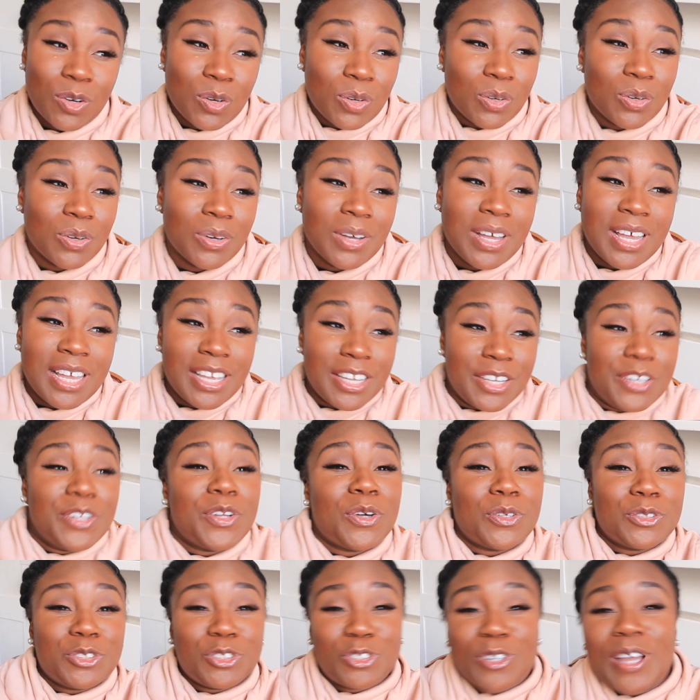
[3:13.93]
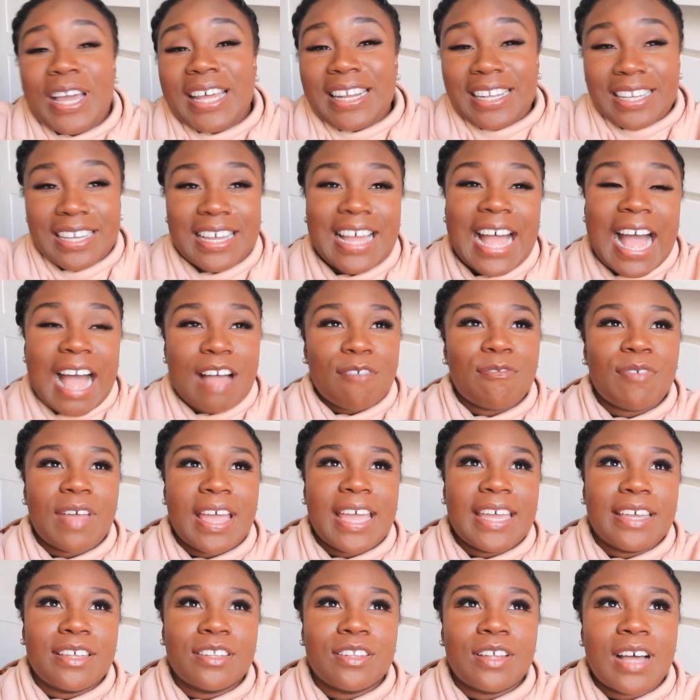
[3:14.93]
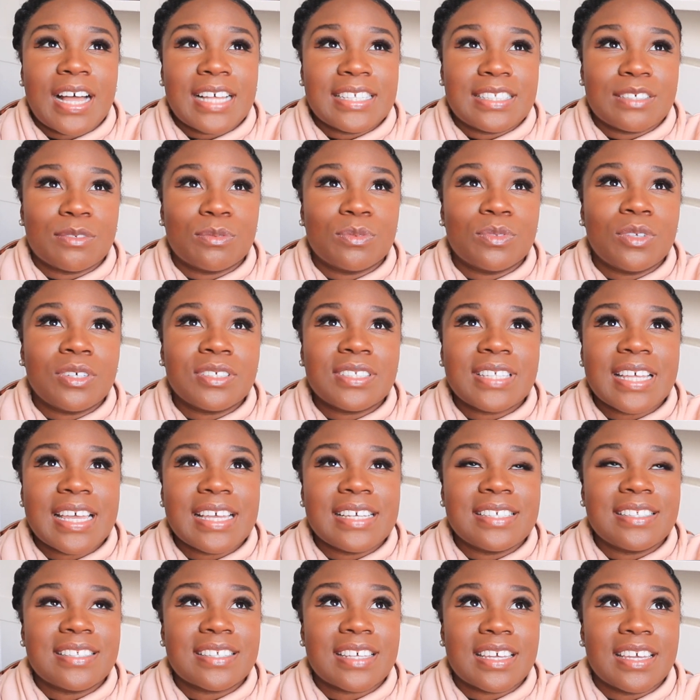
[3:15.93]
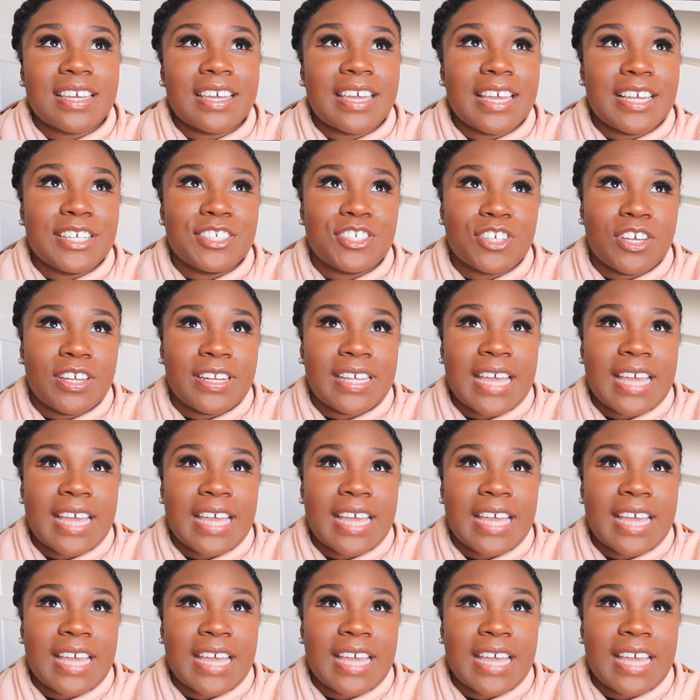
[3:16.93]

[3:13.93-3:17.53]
or you know, trying to have a skincare